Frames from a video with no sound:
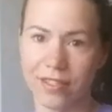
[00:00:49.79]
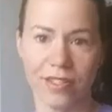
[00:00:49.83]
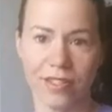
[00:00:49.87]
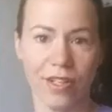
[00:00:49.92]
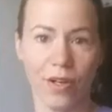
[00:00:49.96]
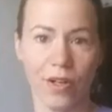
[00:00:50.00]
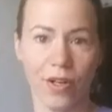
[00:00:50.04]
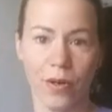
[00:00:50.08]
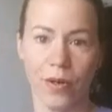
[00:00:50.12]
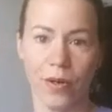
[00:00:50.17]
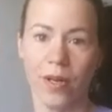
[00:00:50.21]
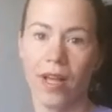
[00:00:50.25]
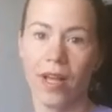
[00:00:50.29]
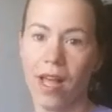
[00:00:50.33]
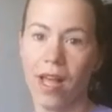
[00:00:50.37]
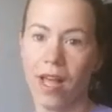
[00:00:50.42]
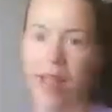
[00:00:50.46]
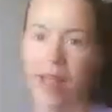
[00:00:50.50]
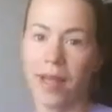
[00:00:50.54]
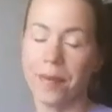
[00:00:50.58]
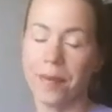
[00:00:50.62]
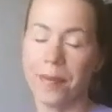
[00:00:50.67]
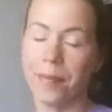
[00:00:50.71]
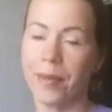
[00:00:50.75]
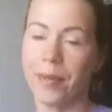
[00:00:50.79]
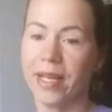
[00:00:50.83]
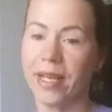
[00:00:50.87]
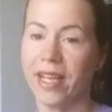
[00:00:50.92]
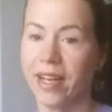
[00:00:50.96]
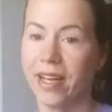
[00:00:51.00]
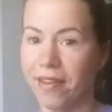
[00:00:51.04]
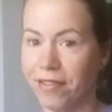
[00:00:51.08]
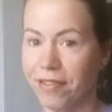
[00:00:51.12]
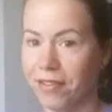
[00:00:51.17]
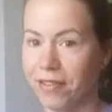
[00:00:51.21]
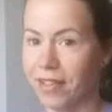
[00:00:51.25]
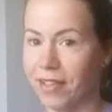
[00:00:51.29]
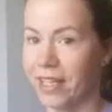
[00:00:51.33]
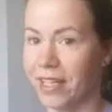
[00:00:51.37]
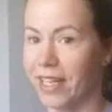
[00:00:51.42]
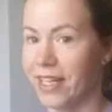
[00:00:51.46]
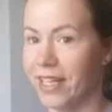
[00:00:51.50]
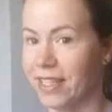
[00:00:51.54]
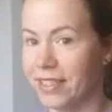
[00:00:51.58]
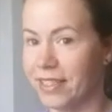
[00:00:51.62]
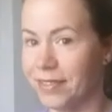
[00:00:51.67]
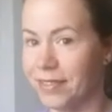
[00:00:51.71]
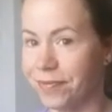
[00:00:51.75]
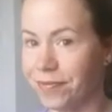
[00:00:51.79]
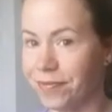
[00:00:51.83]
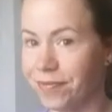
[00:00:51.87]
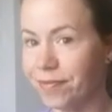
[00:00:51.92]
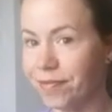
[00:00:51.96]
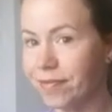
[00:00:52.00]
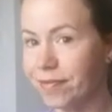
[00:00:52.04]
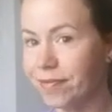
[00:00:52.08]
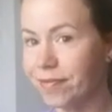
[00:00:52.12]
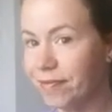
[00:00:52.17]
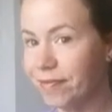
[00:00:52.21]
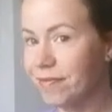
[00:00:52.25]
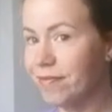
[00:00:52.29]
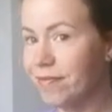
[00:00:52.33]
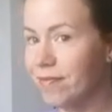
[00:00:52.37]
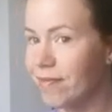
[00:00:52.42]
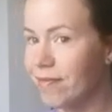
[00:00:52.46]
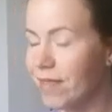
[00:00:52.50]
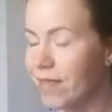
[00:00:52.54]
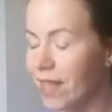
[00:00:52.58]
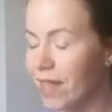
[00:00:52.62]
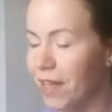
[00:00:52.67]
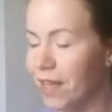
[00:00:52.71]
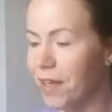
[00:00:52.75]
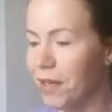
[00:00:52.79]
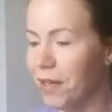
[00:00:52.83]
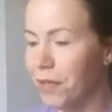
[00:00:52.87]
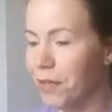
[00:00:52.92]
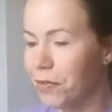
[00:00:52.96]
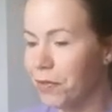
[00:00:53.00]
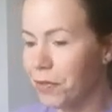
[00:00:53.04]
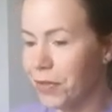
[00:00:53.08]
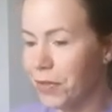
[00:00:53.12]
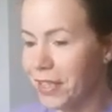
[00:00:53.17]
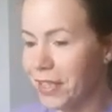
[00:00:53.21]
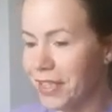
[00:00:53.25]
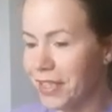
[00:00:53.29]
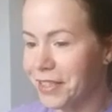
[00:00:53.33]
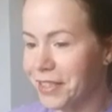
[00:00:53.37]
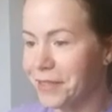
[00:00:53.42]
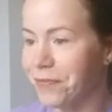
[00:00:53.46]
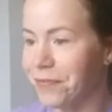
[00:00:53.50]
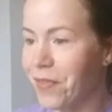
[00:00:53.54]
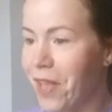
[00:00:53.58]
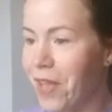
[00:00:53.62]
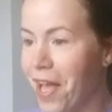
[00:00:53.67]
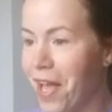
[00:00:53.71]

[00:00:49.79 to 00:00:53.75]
So be careful, guys. For real.